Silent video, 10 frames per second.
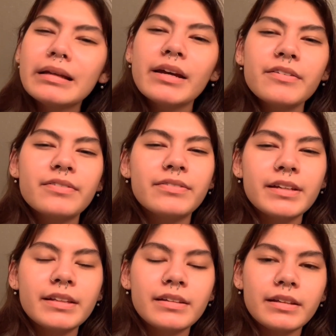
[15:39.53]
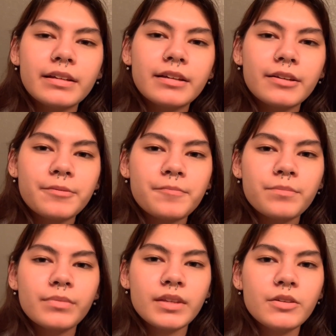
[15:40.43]
I feel like
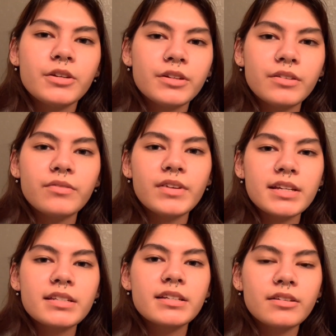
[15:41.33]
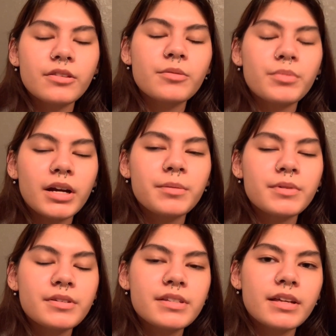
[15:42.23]
you could invest in other
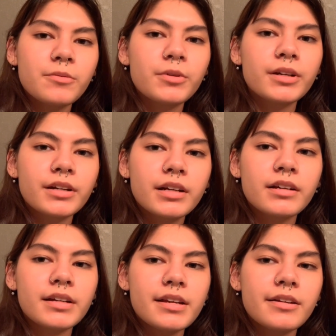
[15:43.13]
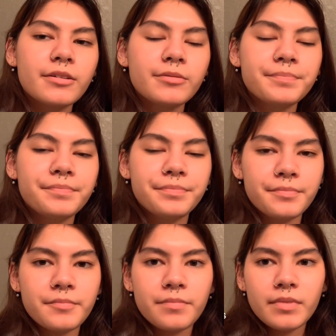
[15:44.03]
primers that work, you know,
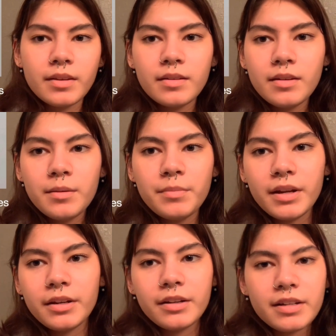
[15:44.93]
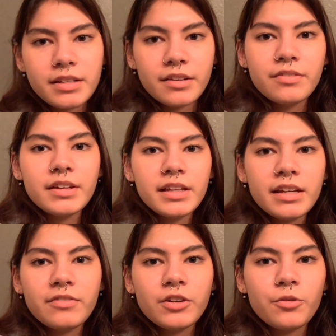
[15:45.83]
better. Because I feel
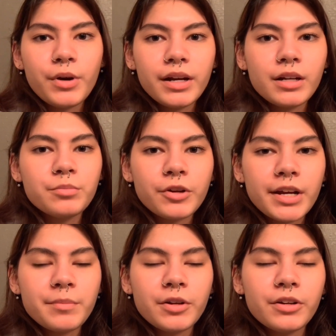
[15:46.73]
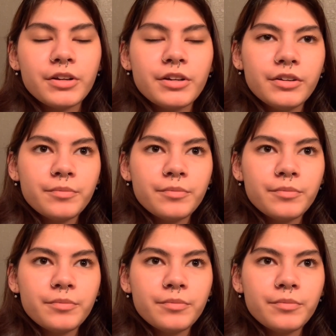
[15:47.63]
like if you're wearing a primer,